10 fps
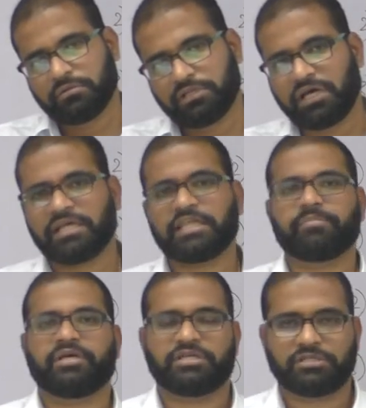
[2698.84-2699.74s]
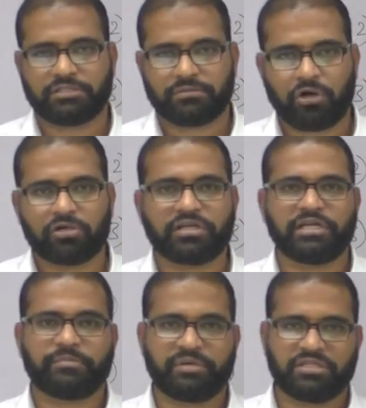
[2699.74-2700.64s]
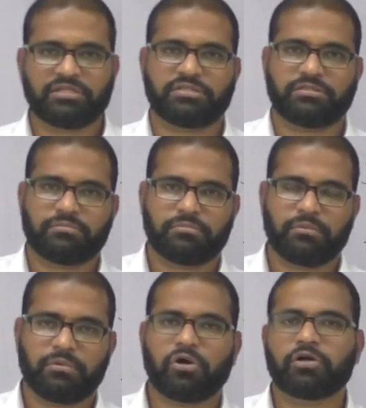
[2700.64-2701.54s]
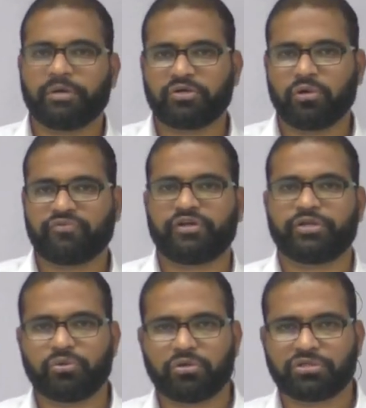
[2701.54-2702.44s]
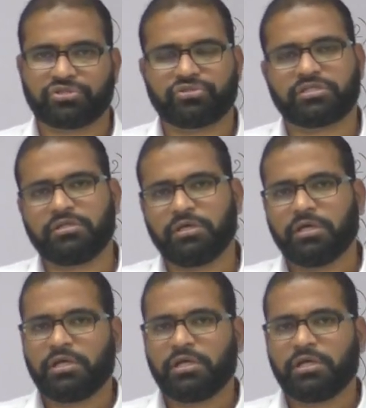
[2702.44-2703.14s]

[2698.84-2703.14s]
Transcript: the other methods alternate methods not by going for a new constitution.